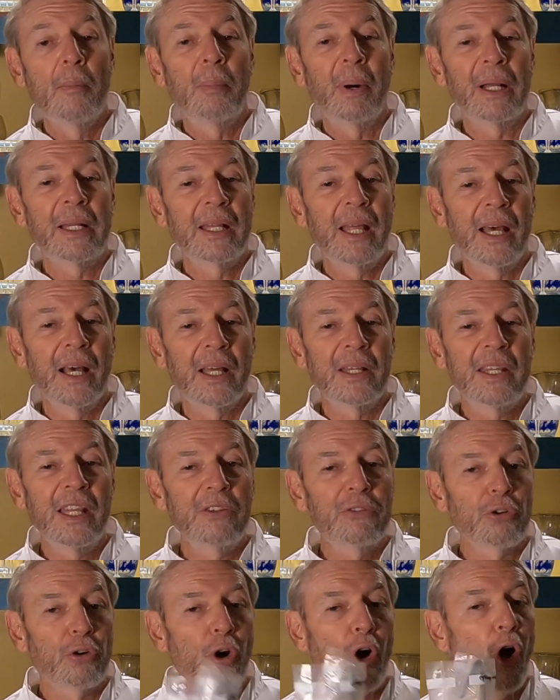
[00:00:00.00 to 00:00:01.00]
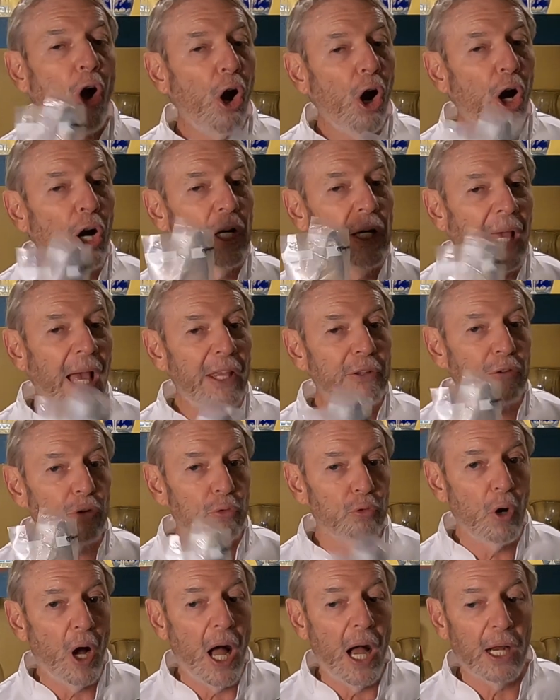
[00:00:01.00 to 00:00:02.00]
But uh, these are hard as a
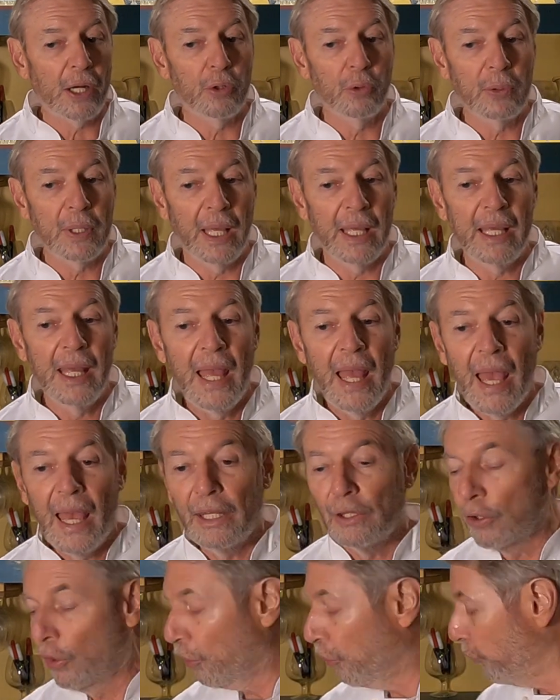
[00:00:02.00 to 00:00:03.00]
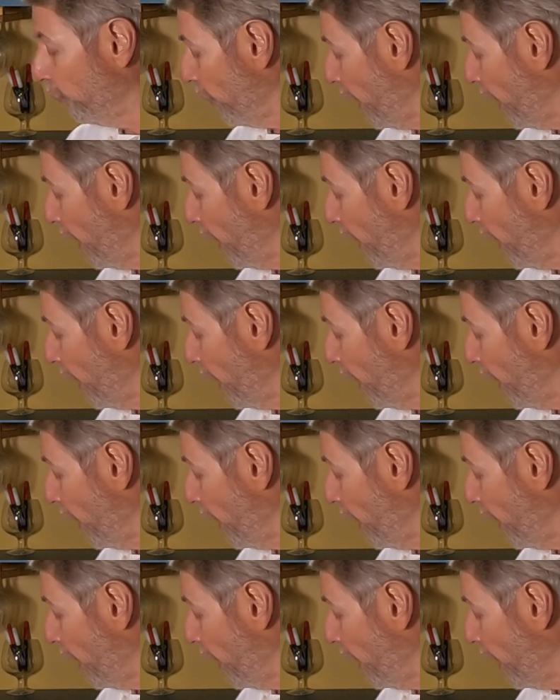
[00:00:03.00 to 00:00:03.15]
rock, okay? And they're